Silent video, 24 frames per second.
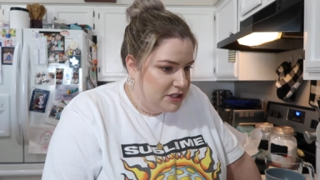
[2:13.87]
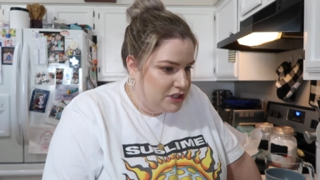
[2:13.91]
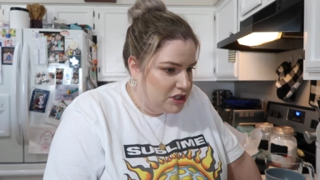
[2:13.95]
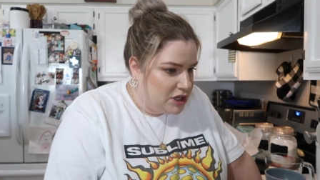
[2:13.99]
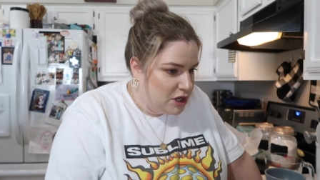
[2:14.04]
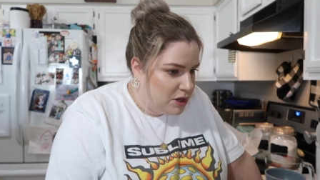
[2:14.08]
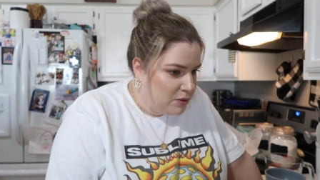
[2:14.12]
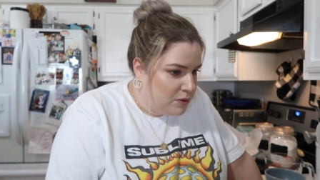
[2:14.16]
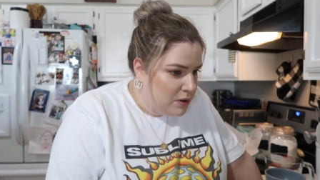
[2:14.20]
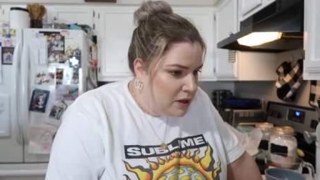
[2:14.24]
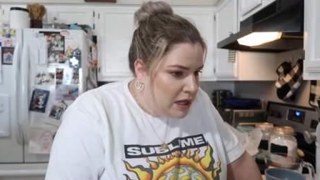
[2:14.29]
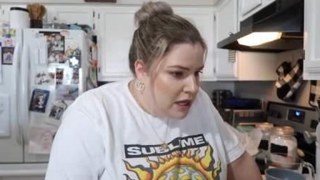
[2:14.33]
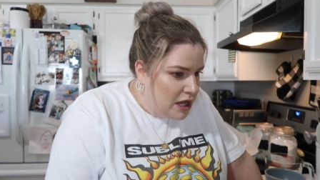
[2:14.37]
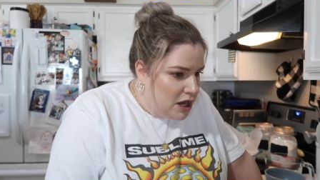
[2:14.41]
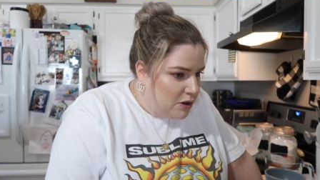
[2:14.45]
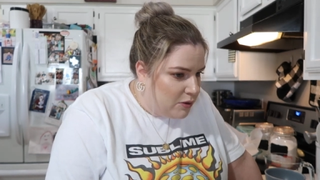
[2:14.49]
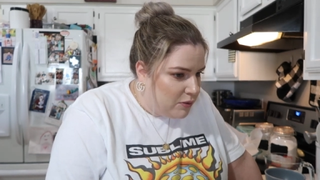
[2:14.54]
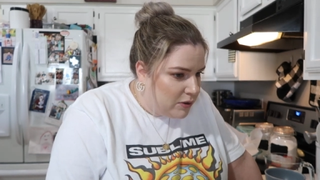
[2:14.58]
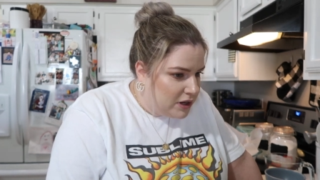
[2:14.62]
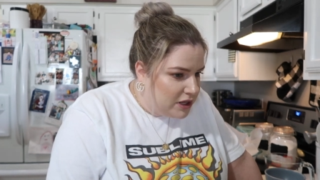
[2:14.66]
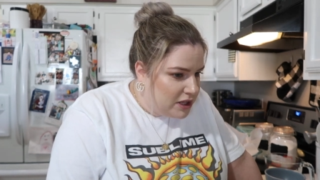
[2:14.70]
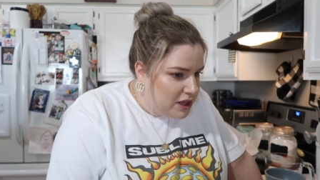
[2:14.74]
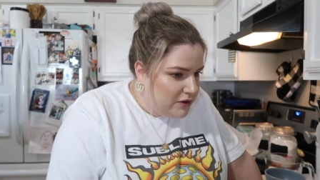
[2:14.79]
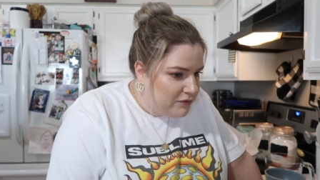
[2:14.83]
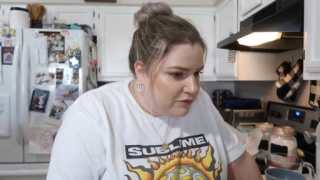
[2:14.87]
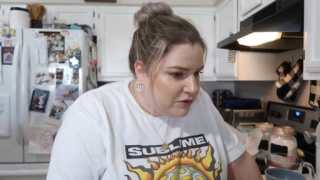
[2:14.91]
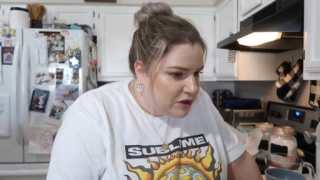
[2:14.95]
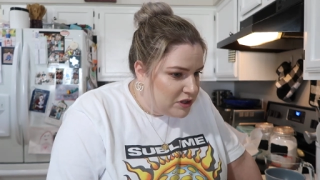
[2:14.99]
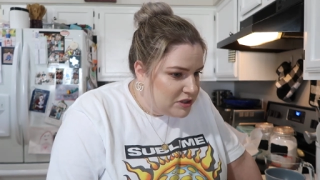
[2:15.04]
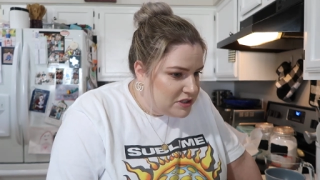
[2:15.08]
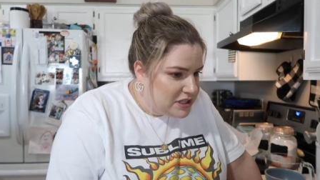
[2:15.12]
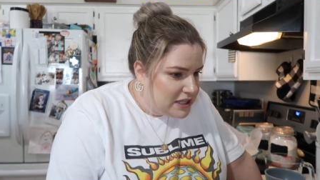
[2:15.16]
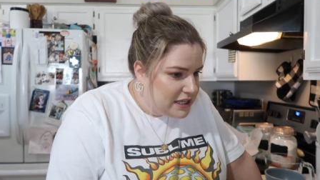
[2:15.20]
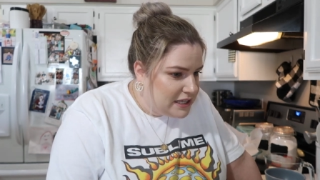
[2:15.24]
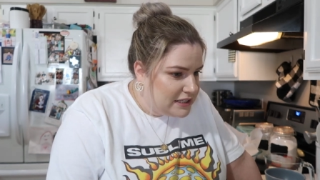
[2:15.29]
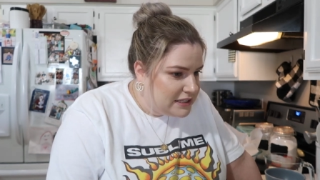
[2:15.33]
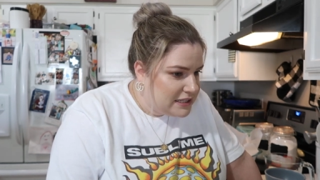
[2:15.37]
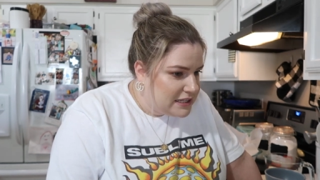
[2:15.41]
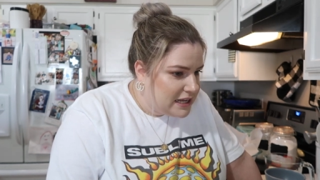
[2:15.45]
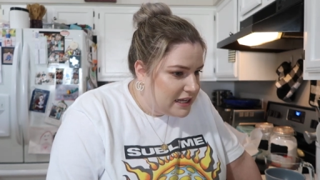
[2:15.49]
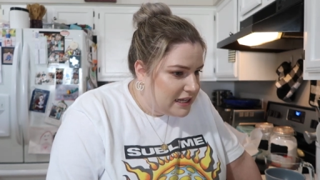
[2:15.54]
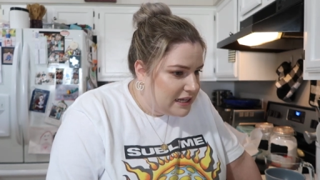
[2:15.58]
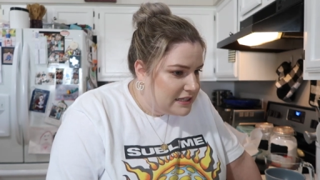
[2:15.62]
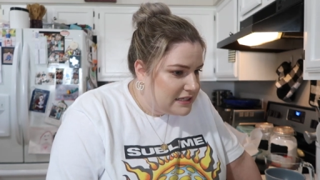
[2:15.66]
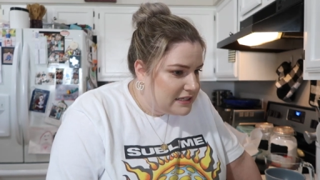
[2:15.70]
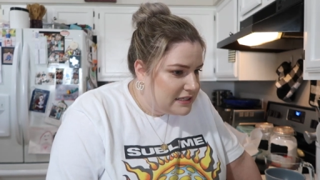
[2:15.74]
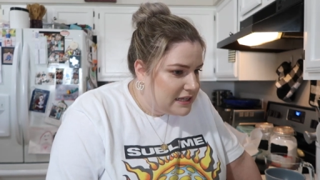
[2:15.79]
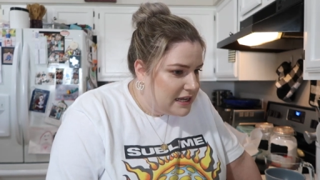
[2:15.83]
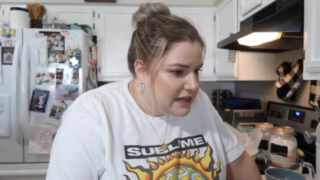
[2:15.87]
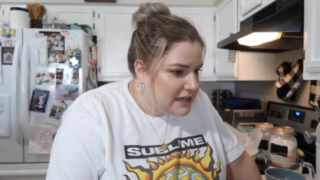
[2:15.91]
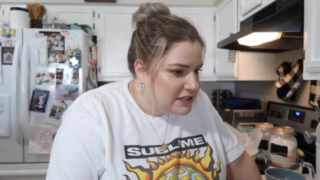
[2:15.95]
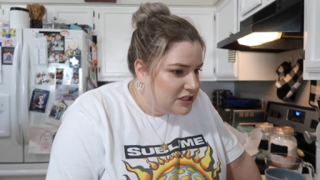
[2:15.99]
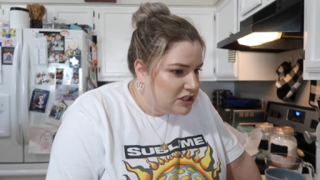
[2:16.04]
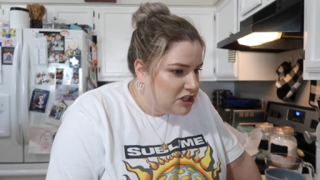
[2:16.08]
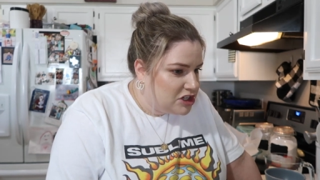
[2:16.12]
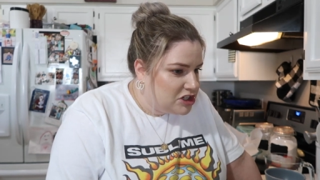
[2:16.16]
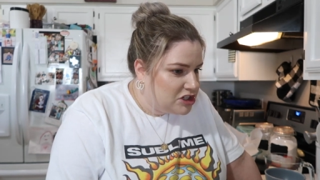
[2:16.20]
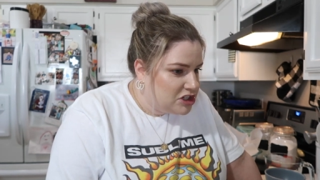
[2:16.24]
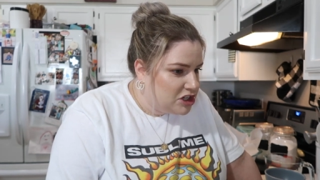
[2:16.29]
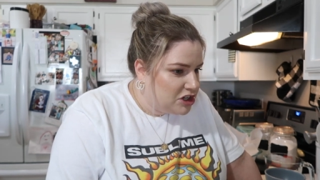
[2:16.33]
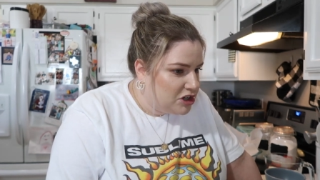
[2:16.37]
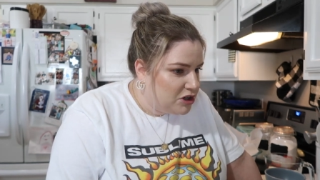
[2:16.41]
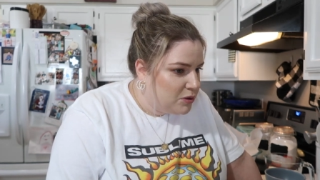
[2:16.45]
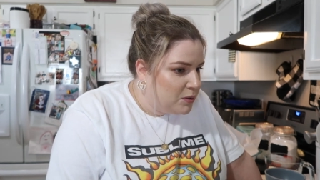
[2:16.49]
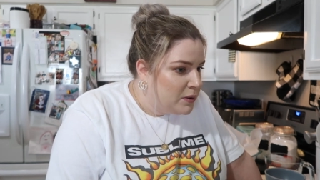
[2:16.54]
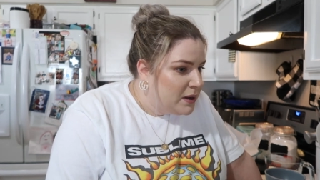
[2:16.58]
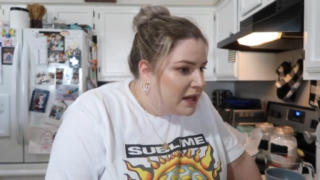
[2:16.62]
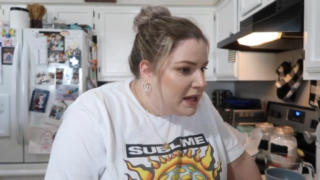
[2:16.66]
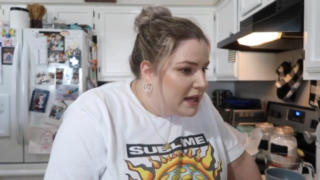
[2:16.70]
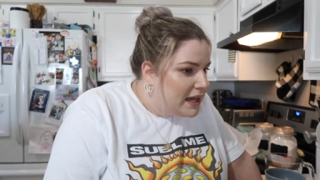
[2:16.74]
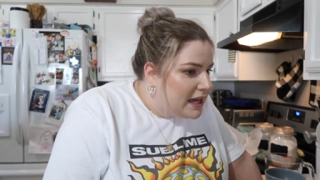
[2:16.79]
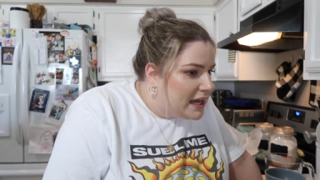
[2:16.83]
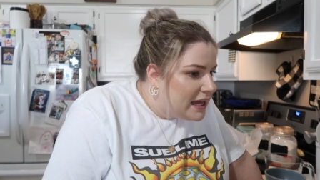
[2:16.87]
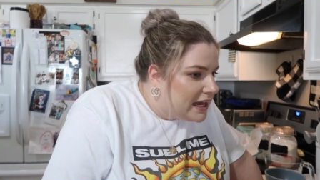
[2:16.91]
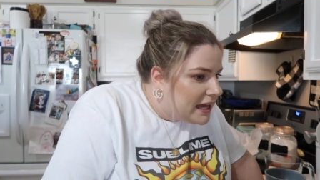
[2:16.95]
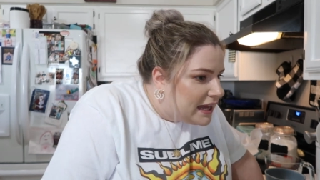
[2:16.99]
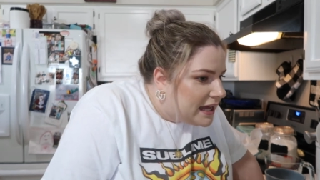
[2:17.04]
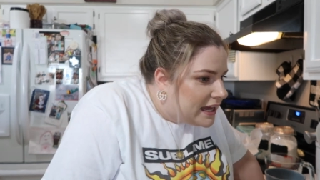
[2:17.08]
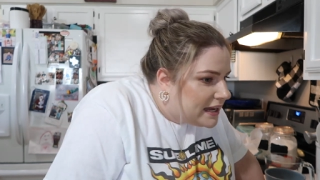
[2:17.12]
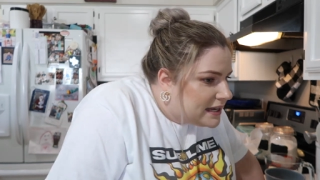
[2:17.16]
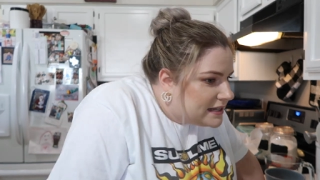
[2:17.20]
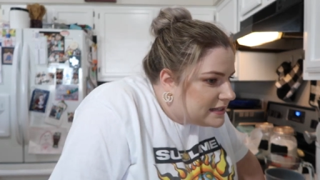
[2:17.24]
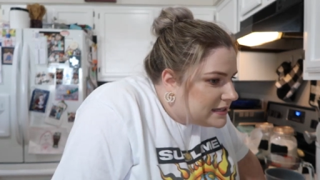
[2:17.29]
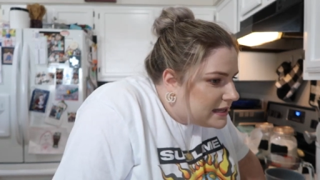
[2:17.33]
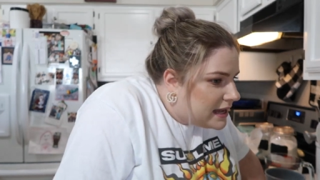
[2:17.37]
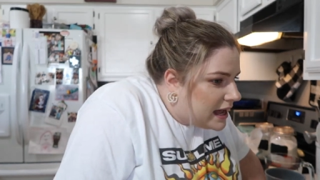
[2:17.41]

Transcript: So one of the first things that it says to do is